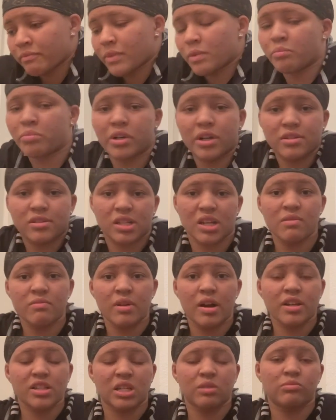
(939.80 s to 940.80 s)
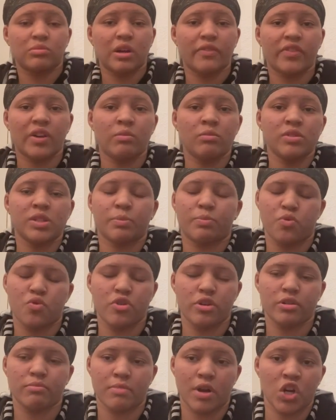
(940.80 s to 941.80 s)
But somehow, some of my family
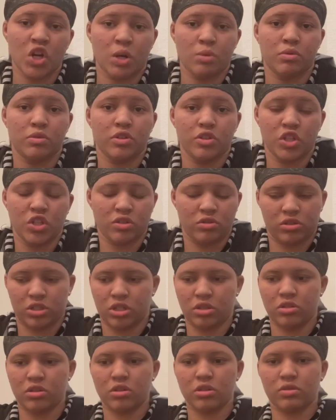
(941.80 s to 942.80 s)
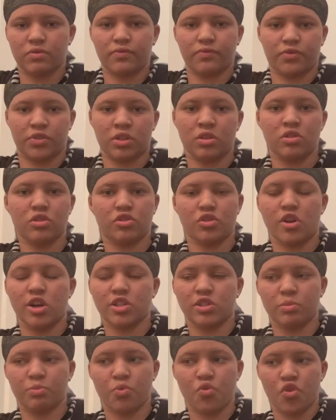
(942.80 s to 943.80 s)
support. My grandma, she she just she started
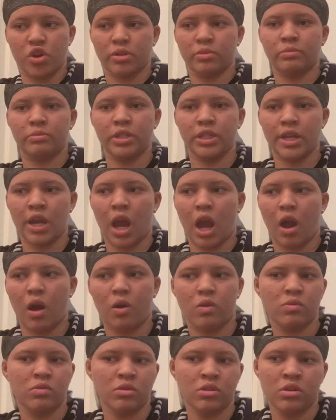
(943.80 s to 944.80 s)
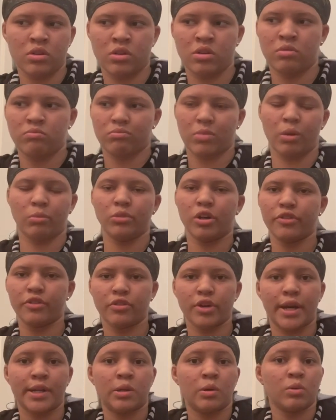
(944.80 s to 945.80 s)
supporting me now. My
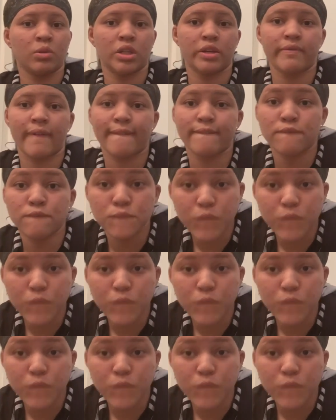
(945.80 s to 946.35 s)
mother, I don't give up.